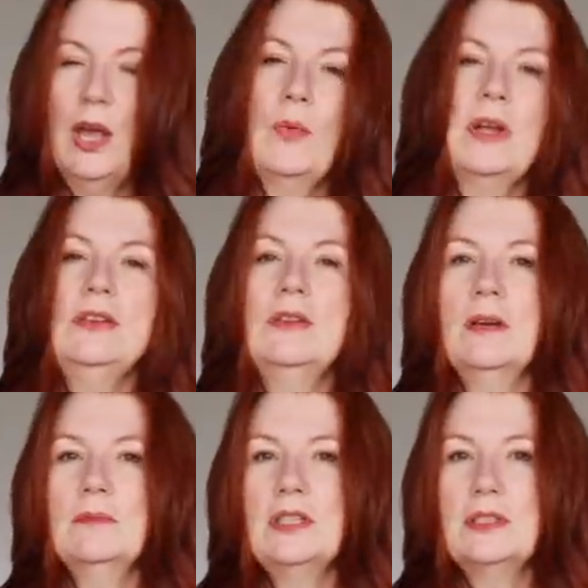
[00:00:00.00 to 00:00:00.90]
when you
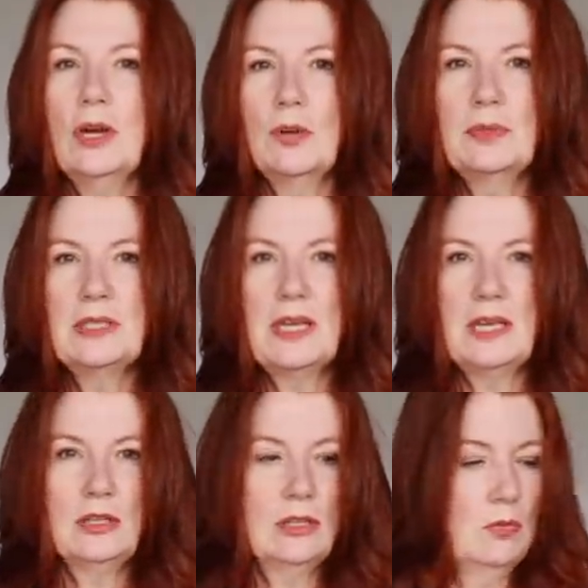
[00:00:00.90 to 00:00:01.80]
come to top
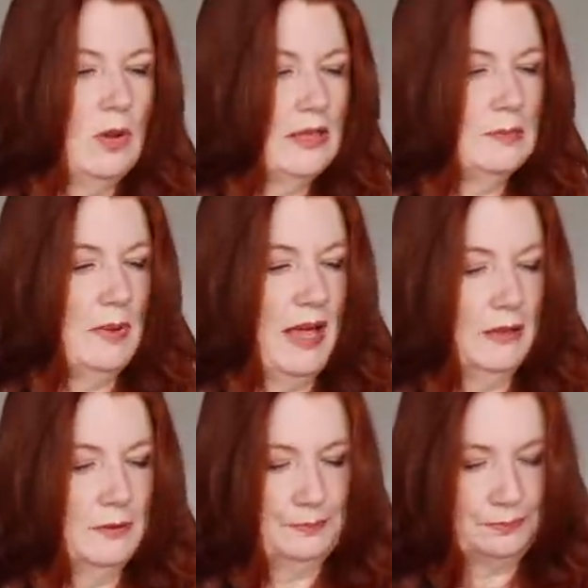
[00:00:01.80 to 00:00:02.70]
stitch the
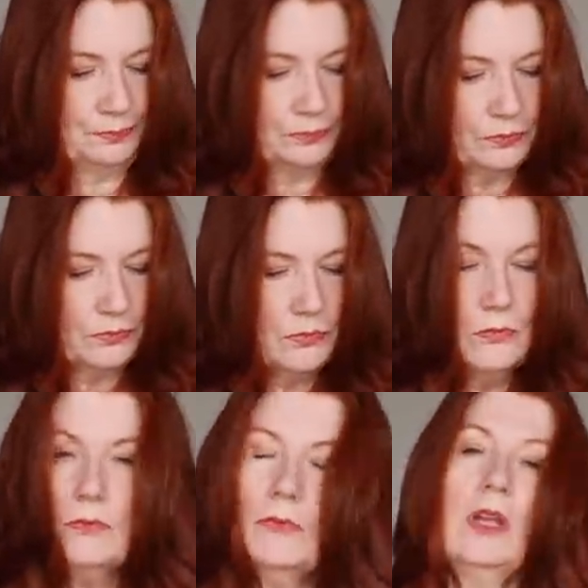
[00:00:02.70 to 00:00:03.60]
waistband,
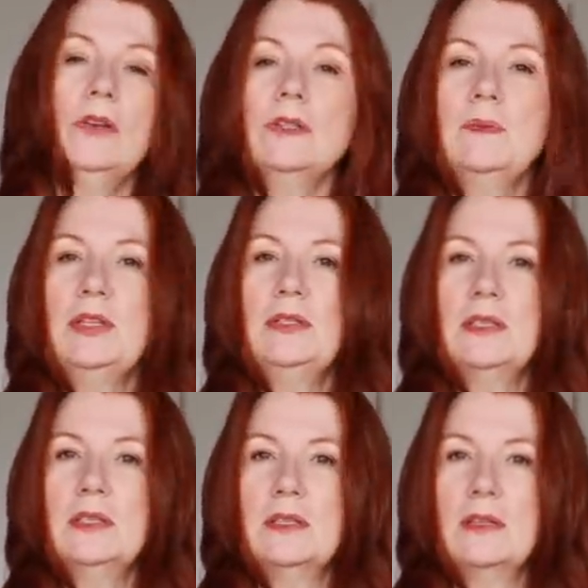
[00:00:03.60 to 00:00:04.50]
you're supposed
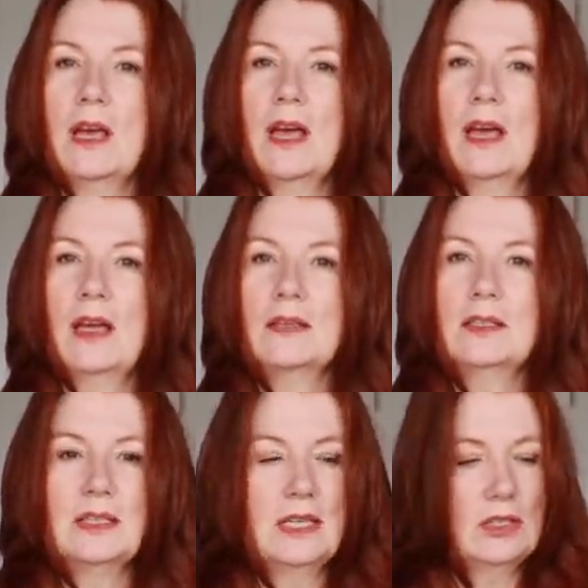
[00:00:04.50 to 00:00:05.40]
to uh,
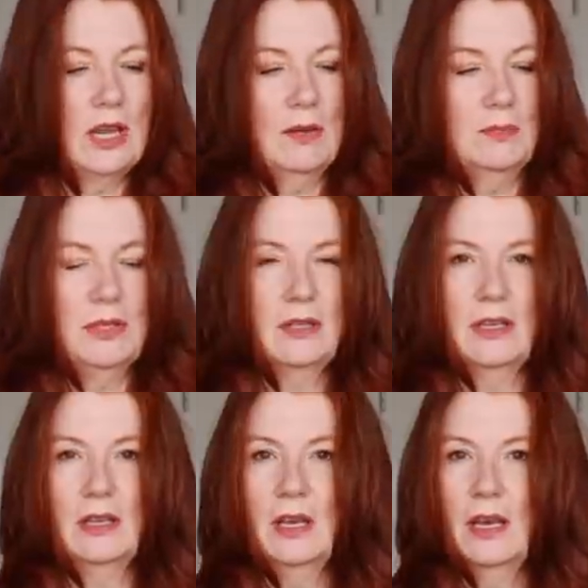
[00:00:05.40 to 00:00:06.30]
stitch up to
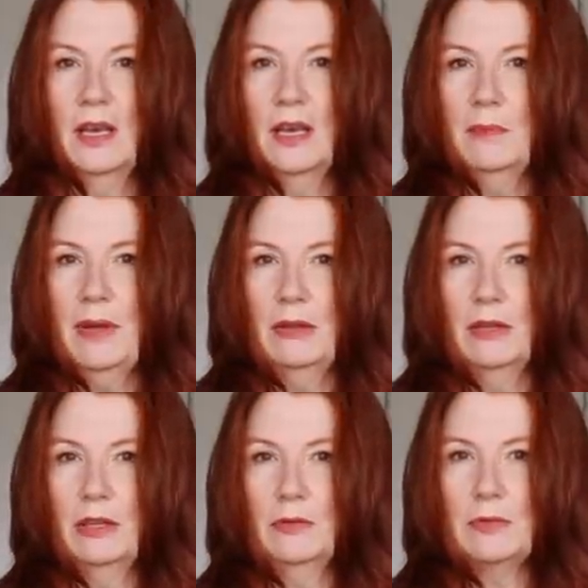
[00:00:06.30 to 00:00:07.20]
the
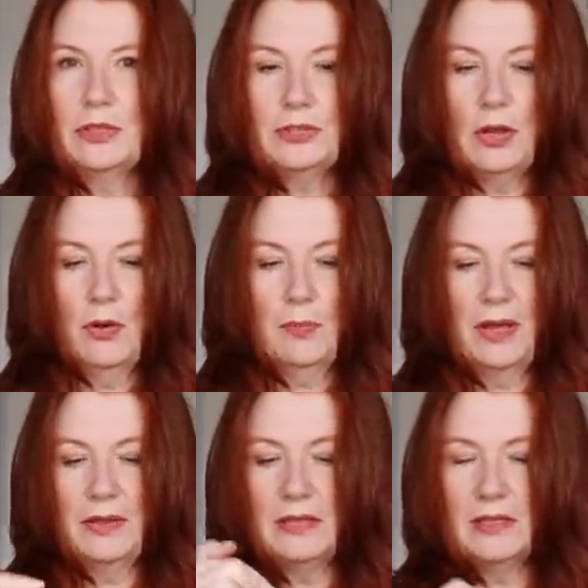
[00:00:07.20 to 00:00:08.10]
belt loop, stop,
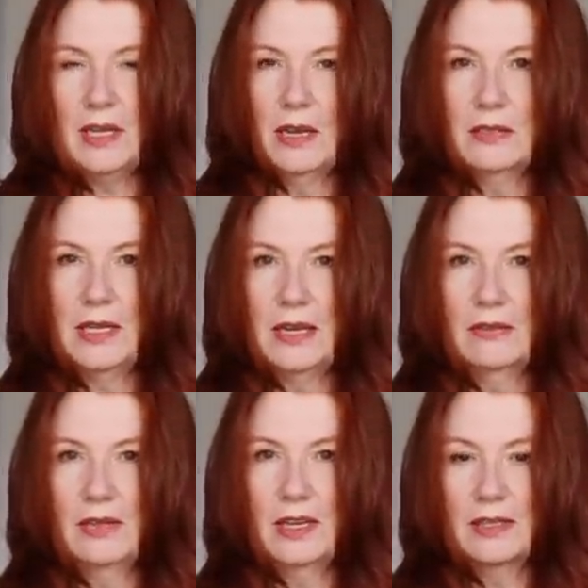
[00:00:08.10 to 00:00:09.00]
and then start again
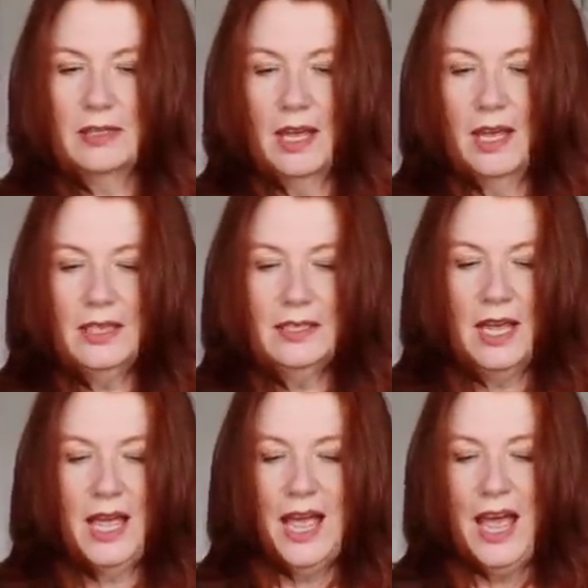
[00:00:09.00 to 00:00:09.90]
on the other side,
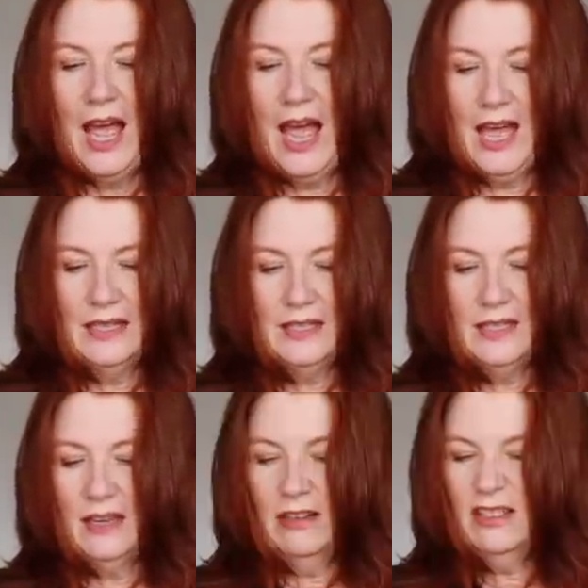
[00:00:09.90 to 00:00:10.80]

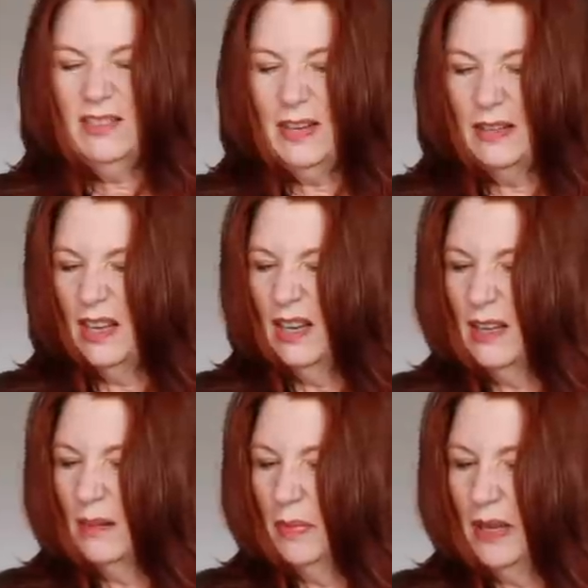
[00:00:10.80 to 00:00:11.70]
and I just found that a
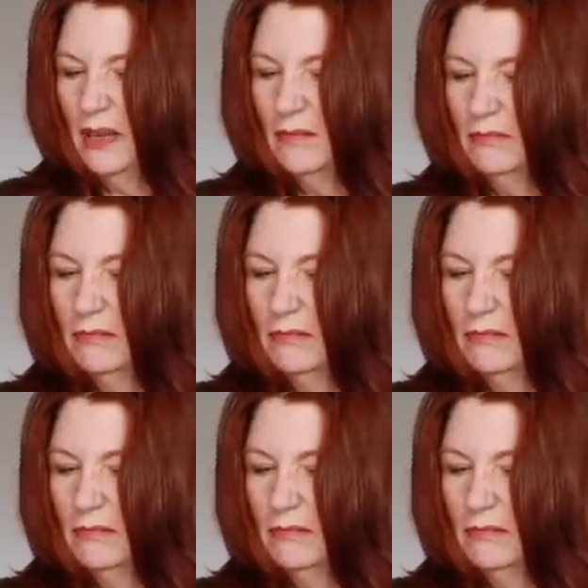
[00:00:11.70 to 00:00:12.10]
little bit,